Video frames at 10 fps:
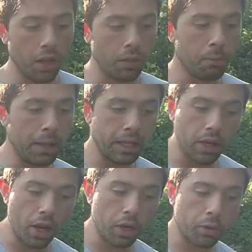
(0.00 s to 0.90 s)
the big
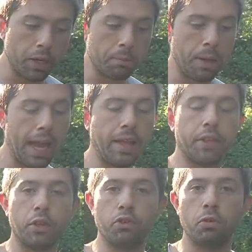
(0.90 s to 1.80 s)
concrete pad
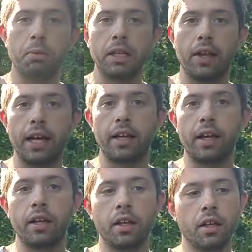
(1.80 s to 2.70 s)
that used to be like
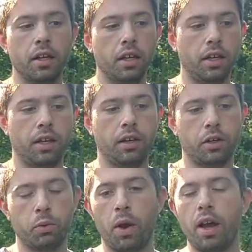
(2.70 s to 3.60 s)
a uh,
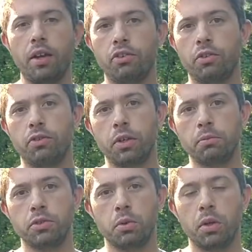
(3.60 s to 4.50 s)
garage of some
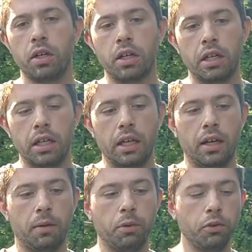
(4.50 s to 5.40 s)
sort.
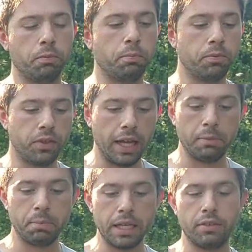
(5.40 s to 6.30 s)
Um, there's dead
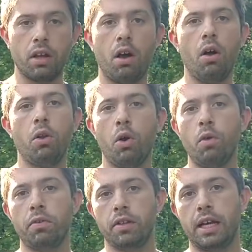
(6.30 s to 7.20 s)
bees all
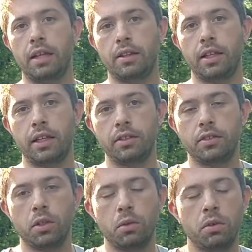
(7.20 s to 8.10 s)
over that thing.
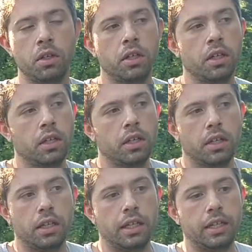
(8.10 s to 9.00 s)
So
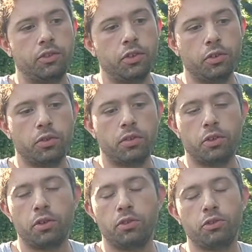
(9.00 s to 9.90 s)
it's just,
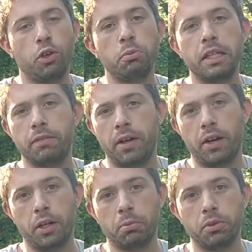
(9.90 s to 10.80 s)
there's so many
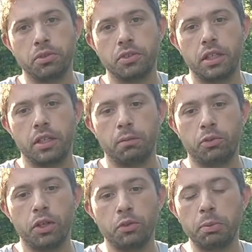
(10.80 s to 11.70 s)
variables. Um,
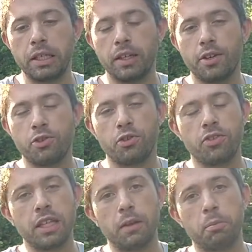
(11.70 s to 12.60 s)
just because you
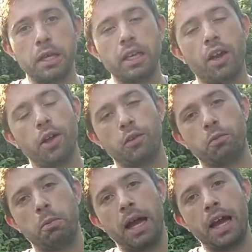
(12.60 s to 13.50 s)
see a bee on its
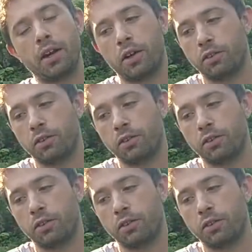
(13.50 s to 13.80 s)
back or